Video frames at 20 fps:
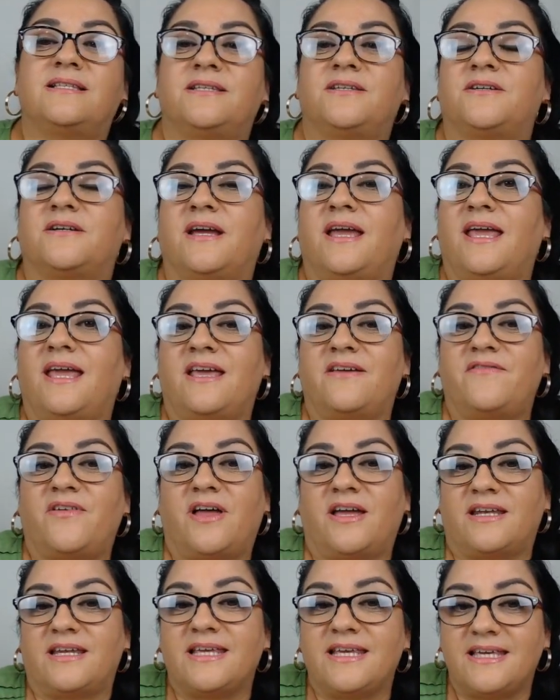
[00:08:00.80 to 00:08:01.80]
your
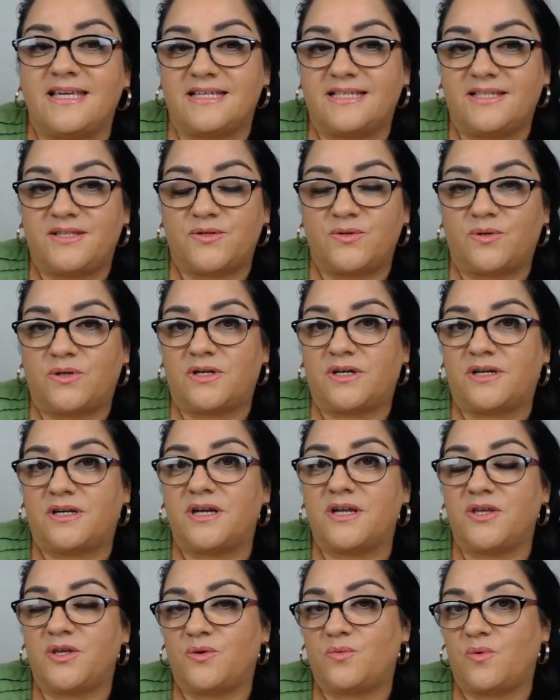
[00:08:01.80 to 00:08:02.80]
Avon eStore,
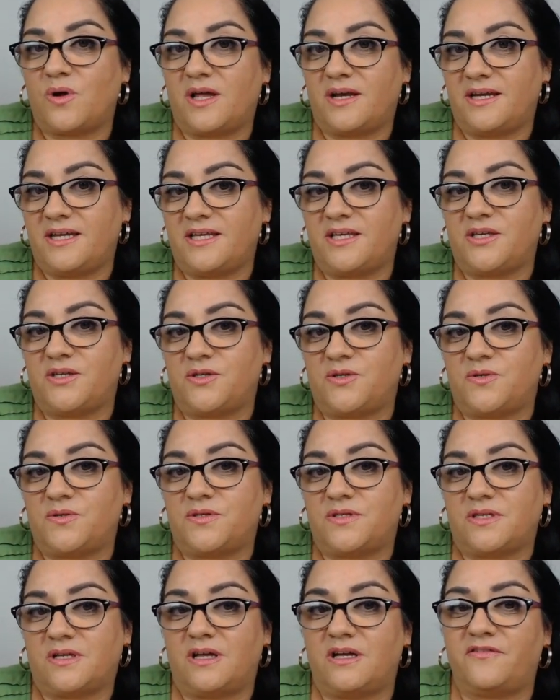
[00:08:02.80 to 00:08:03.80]
you want to
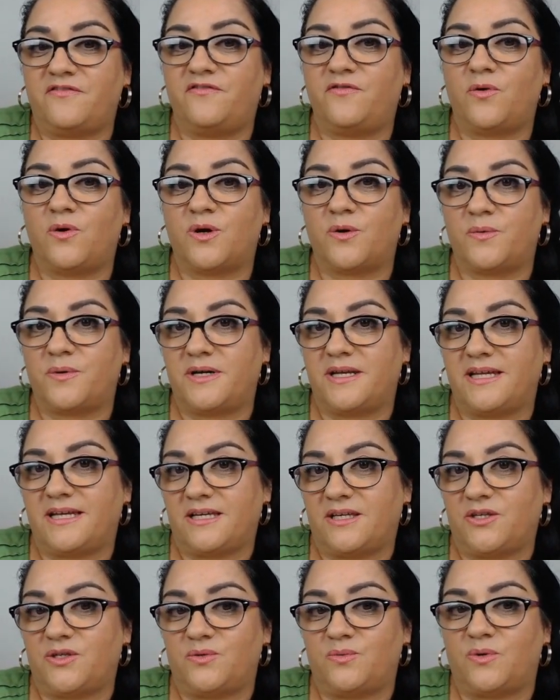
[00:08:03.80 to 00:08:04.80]
use a forwarding
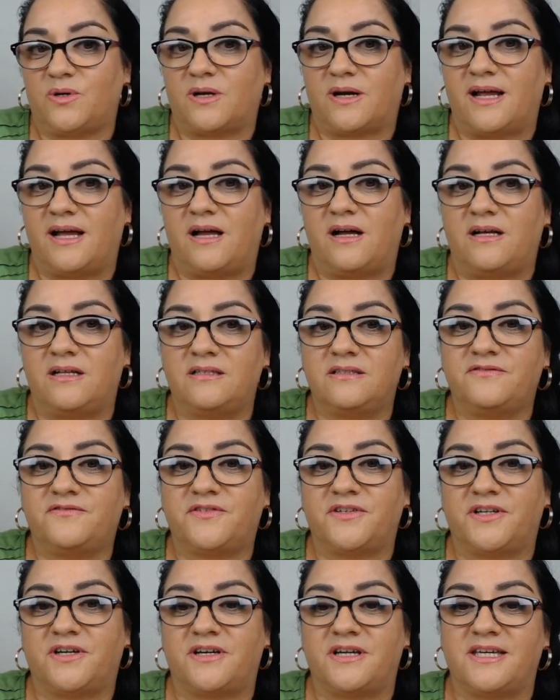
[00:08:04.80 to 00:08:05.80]
URL for
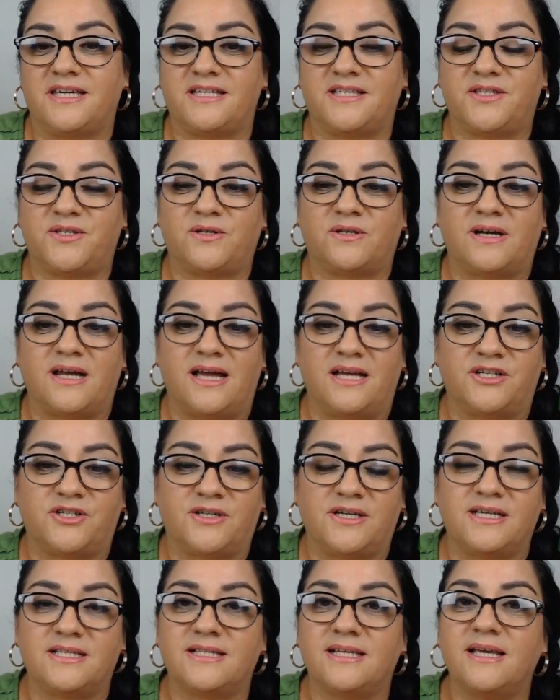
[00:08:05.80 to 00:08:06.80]
your eStore
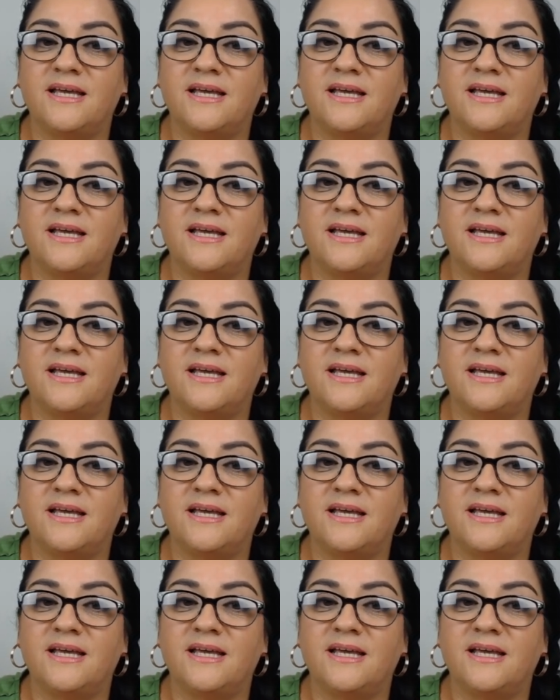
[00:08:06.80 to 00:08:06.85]
address.